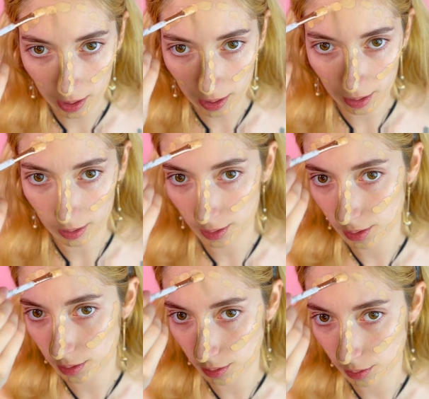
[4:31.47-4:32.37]
here
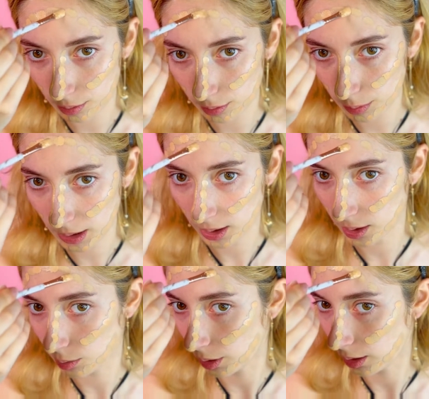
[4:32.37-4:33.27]
too, because
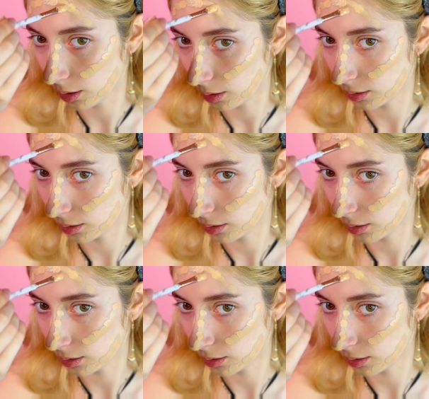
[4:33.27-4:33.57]
why not?